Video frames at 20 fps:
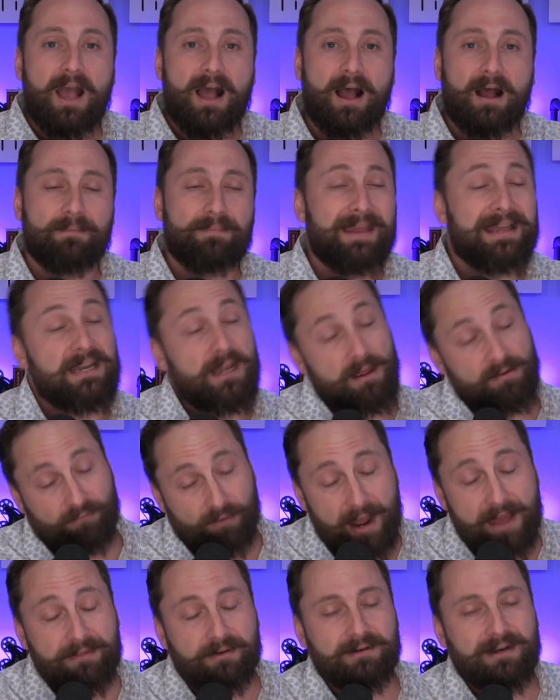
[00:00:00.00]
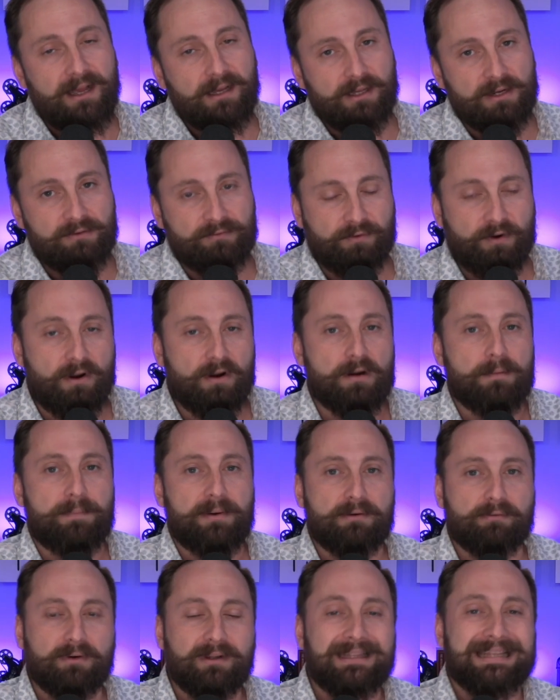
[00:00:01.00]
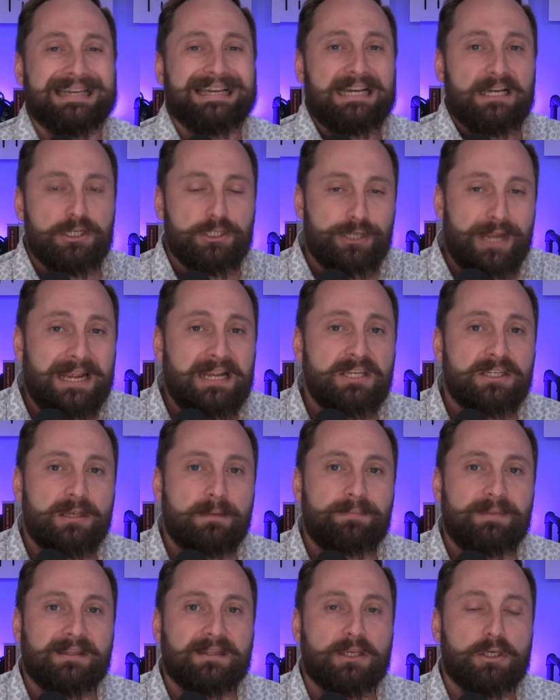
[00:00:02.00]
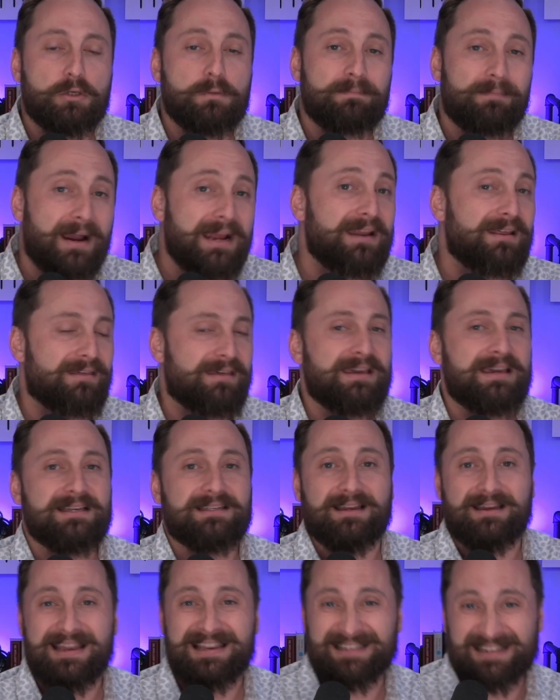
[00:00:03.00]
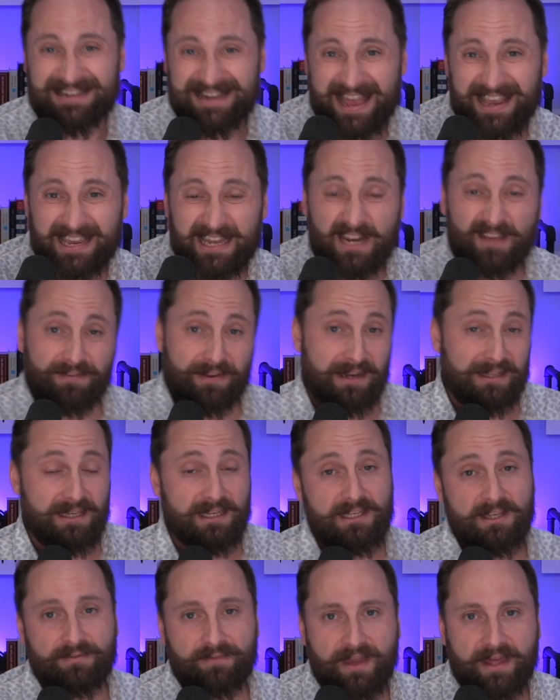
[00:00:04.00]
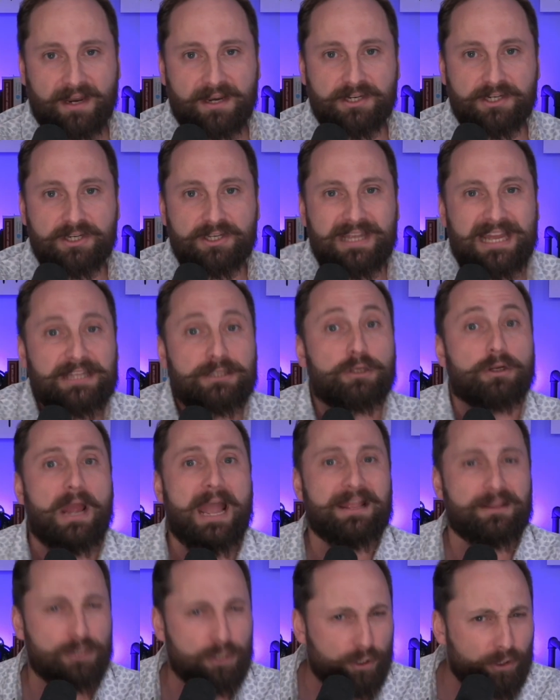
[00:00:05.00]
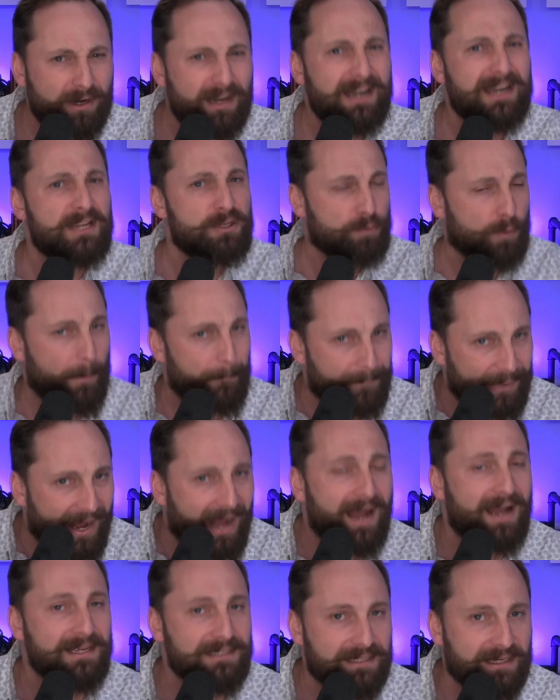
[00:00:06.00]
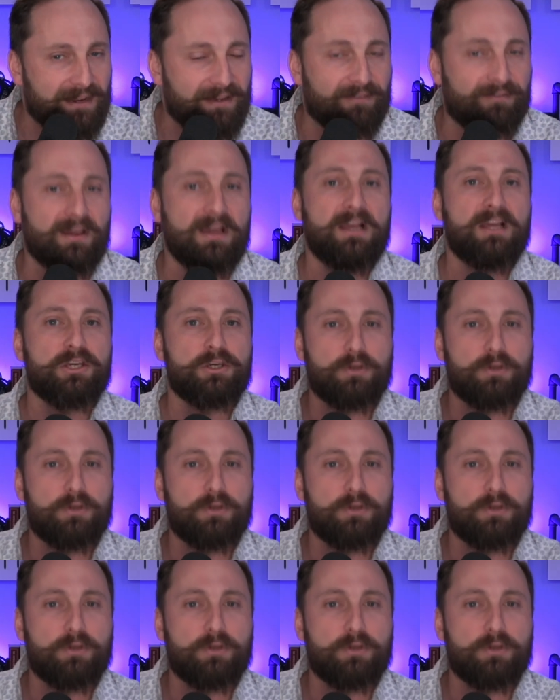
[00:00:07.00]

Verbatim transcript: um, and, and rather not convert, but really change something that you might think is a, is a negative and a disadvantage is and, and turn it into a positive.